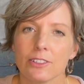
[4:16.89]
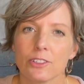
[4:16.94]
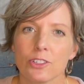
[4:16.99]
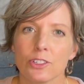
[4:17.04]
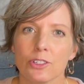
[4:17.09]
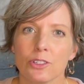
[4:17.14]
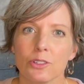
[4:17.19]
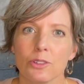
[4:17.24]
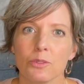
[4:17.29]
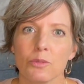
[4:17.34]

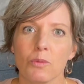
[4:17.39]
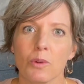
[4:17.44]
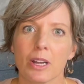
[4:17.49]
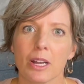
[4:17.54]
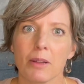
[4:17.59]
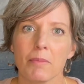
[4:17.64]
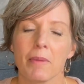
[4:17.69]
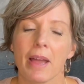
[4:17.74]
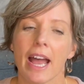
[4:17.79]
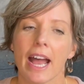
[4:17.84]
to what
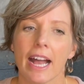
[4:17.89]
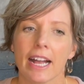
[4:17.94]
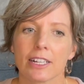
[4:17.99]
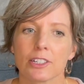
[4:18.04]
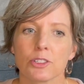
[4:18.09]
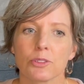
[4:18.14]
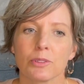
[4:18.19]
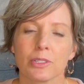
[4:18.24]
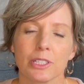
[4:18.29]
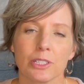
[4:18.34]
I'm
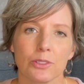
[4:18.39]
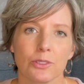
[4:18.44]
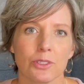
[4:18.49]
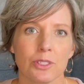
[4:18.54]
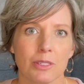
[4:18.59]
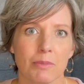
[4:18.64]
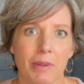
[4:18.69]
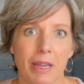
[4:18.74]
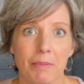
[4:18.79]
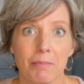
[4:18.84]
actually
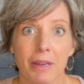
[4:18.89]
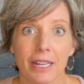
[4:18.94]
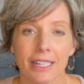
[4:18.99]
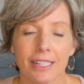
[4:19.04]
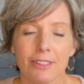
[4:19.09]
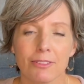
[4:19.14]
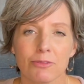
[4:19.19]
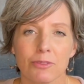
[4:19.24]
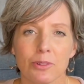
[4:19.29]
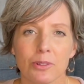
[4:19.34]
using my
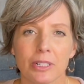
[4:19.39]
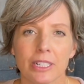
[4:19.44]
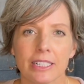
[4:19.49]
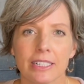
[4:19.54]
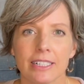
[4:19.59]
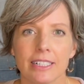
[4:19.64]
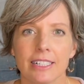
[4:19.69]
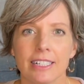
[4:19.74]
money for.